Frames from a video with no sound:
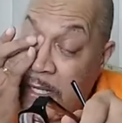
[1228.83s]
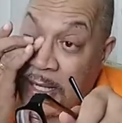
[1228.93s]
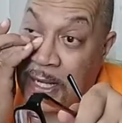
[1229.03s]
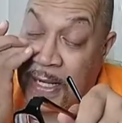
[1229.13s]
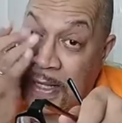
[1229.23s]

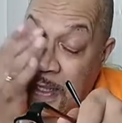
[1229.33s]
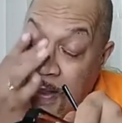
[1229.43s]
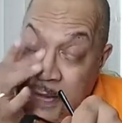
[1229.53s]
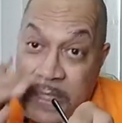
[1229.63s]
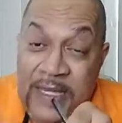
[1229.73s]

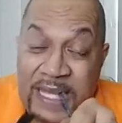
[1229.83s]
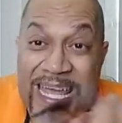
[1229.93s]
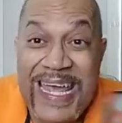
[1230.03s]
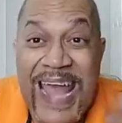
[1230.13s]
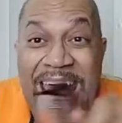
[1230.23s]
The
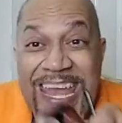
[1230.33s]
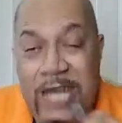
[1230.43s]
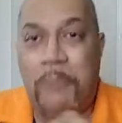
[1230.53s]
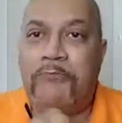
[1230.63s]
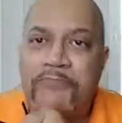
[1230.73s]
king hated
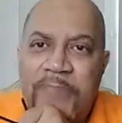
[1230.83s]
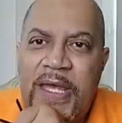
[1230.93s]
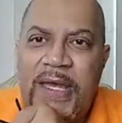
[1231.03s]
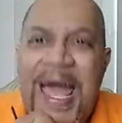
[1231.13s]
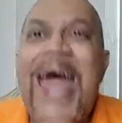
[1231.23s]
him,
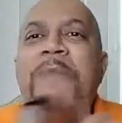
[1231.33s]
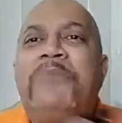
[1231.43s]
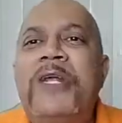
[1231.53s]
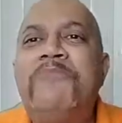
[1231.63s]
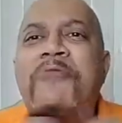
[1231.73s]
had him
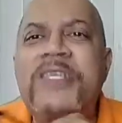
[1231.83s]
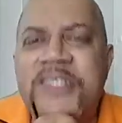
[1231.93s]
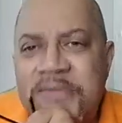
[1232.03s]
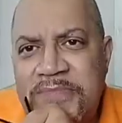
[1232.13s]
put in prison